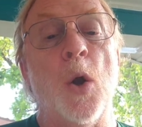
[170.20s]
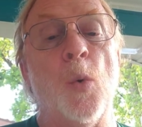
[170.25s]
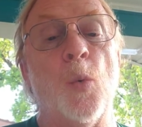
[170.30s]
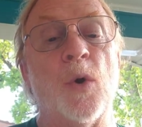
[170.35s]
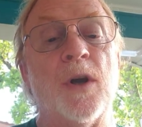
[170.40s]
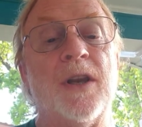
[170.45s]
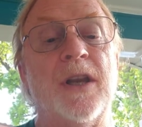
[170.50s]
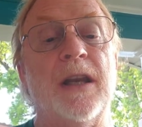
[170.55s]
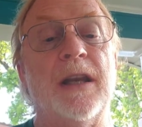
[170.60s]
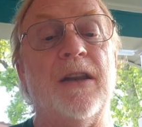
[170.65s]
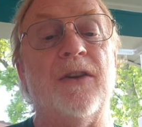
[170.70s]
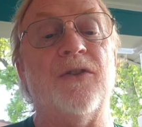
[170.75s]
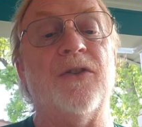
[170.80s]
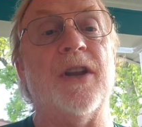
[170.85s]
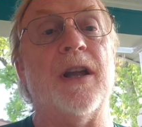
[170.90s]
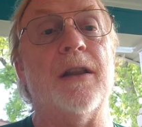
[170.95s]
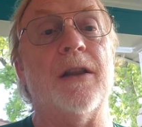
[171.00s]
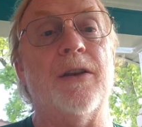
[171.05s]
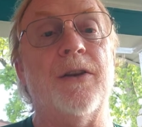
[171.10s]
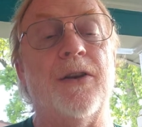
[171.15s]
working in
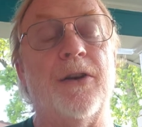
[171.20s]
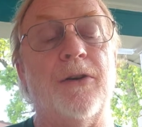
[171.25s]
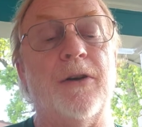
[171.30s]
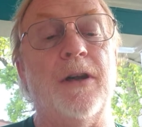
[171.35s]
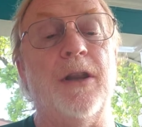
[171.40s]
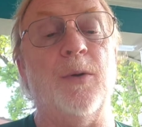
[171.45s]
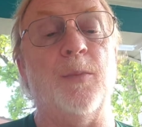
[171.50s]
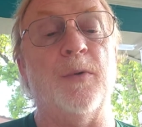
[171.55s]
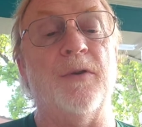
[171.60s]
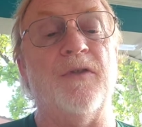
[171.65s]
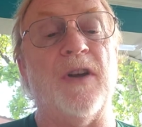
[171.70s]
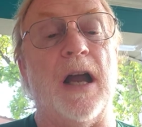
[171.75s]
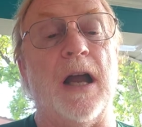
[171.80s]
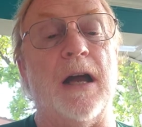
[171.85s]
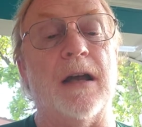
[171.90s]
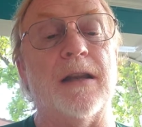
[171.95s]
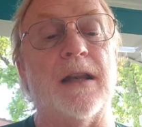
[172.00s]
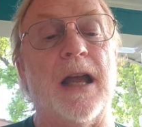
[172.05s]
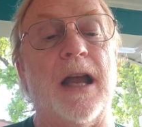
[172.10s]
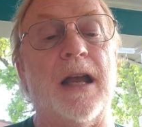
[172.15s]
solidarity with
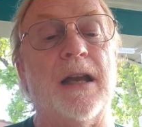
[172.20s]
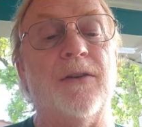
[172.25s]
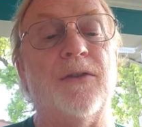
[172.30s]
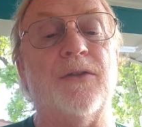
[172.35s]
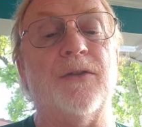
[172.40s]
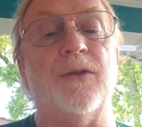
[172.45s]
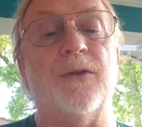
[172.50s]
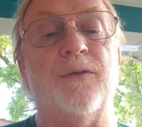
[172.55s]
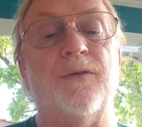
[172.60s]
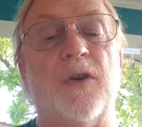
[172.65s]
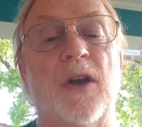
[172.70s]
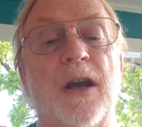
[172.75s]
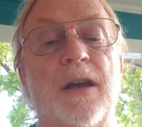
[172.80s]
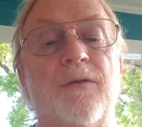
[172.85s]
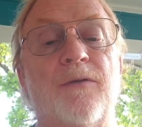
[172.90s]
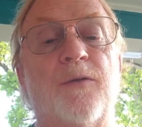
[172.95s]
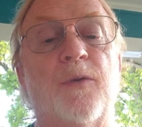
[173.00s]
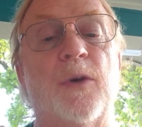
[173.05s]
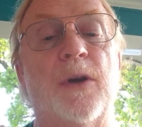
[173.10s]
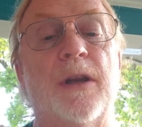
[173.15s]
allies to
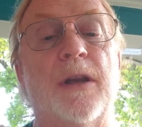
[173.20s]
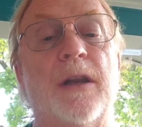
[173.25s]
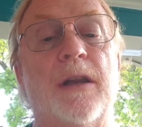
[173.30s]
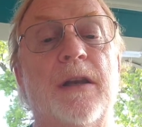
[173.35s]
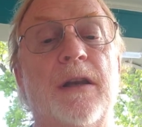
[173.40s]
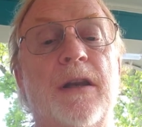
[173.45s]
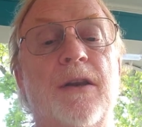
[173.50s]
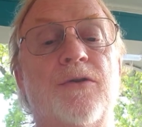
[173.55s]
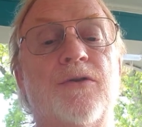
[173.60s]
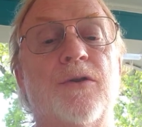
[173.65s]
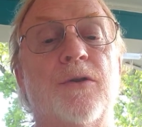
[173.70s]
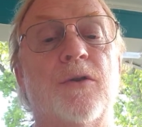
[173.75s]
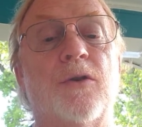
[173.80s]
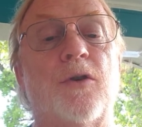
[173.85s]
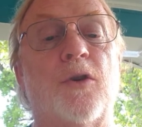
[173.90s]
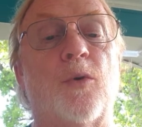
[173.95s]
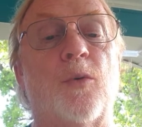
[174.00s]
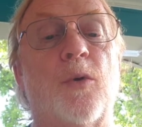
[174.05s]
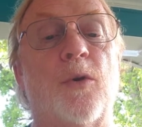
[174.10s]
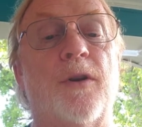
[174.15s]
fight for an initial
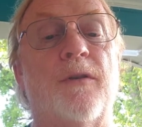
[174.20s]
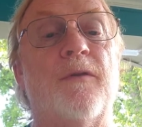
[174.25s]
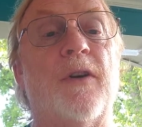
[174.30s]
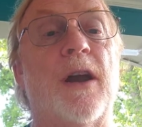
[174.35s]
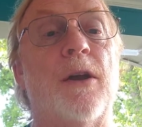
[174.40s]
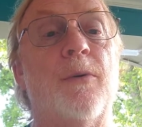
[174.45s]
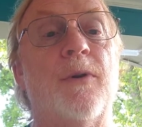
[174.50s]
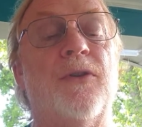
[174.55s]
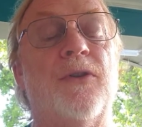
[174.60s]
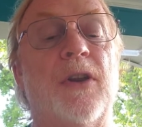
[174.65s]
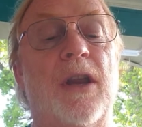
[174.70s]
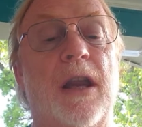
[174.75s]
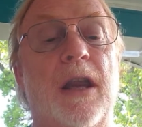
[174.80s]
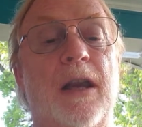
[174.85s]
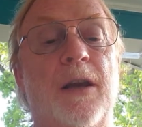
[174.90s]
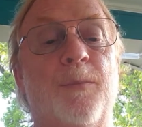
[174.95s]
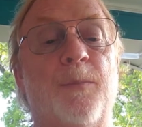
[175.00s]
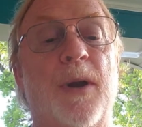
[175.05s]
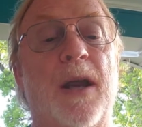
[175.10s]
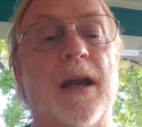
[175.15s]
coronavirus
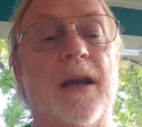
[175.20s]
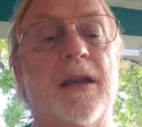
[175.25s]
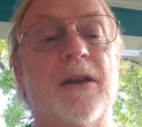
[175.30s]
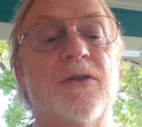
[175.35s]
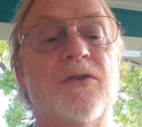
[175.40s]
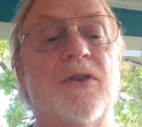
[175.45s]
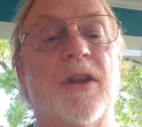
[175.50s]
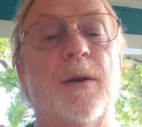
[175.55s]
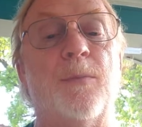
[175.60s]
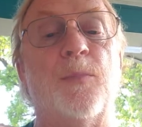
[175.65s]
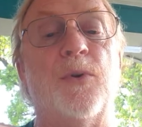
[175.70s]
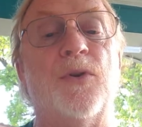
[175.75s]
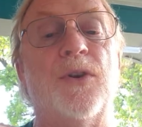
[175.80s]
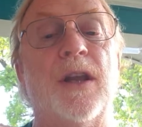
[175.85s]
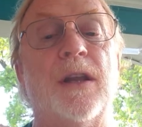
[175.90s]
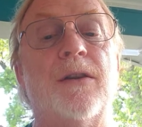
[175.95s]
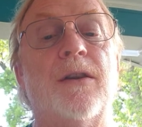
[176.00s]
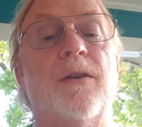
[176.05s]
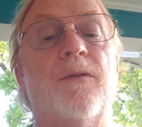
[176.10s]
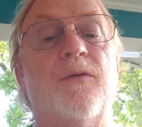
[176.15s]
aid package that
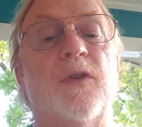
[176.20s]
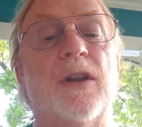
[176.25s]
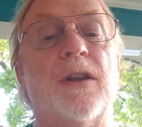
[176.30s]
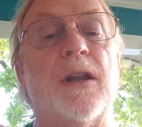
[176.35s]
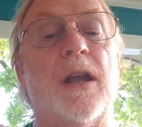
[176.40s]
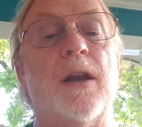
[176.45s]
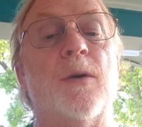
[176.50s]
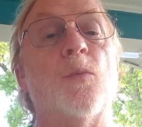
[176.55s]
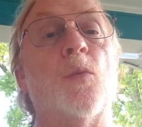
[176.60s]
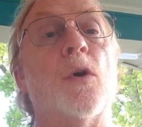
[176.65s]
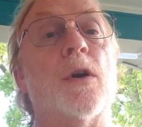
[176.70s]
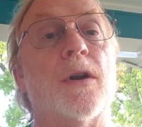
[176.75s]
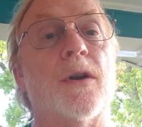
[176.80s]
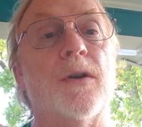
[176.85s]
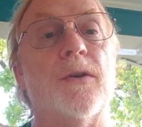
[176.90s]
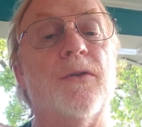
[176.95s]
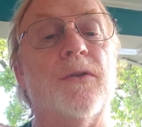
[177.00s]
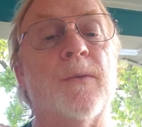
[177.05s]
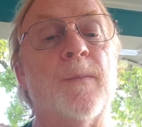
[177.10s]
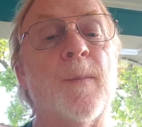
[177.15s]
protected frontline
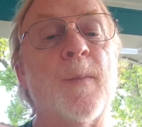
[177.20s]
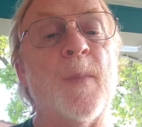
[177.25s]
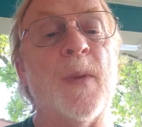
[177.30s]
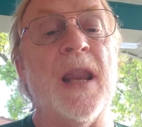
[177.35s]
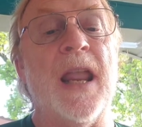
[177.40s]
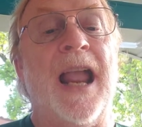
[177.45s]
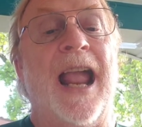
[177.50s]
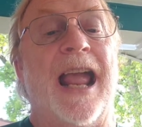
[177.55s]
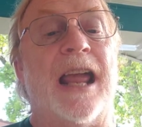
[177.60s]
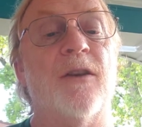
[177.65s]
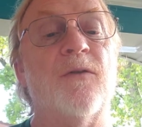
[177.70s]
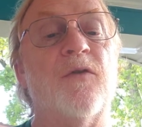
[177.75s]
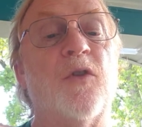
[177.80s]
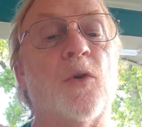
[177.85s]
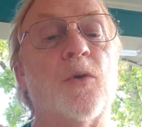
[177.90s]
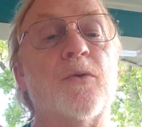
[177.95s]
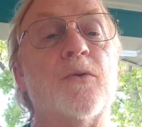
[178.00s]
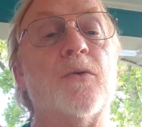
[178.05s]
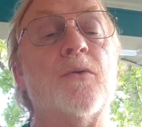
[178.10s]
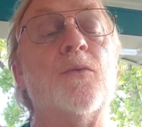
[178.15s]
workers and
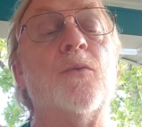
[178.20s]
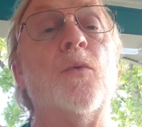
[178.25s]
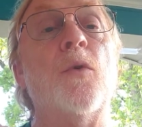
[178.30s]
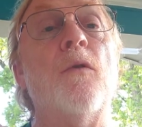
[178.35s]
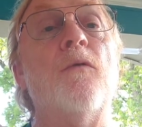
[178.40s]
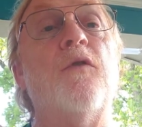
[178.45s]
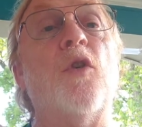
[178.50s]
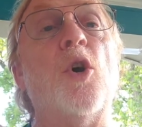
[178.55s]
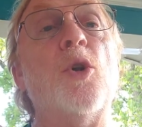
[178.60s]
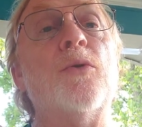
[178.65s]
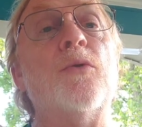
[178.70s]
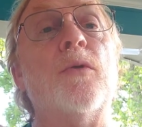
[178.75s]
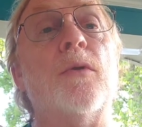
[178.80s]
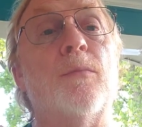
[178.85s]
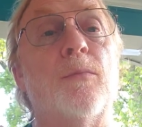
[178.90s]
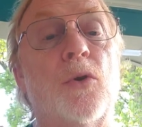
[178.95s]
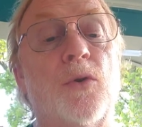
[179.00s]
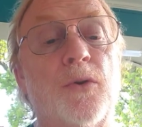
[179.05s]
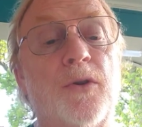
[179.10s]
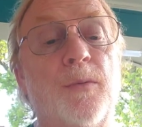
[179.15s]

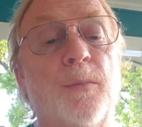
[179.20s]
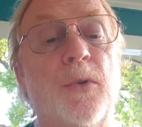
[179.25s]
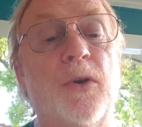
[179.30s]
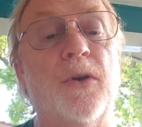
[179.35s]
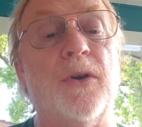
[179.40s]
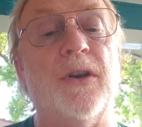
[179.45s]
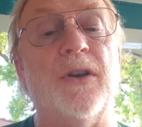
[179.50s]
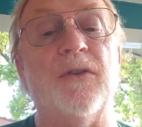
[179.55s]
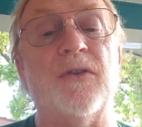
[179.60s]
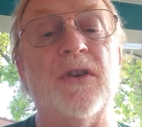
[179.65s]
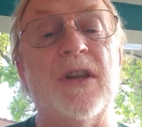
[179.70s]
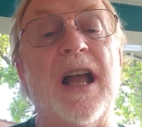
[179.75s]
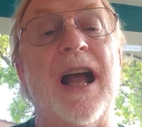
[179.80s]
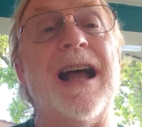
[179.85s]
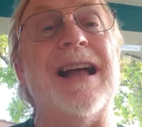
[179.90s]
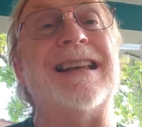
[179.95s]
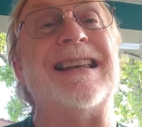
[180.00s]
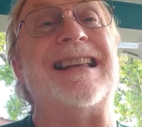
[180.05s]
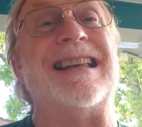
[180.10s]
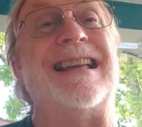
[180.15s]
vulnerable communities,
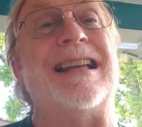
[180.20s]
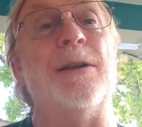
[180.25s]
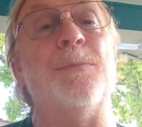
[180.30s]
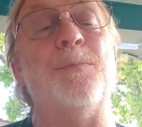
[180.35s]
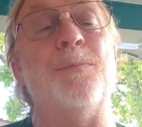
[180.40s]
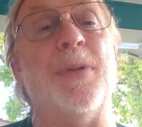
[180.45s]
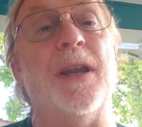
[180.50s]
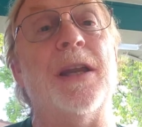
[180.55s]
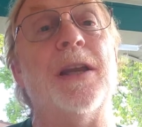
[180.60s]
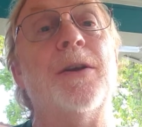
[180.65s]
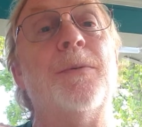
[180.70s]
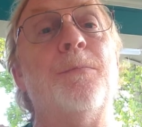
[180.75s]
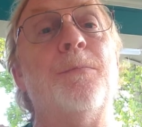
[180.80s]
not big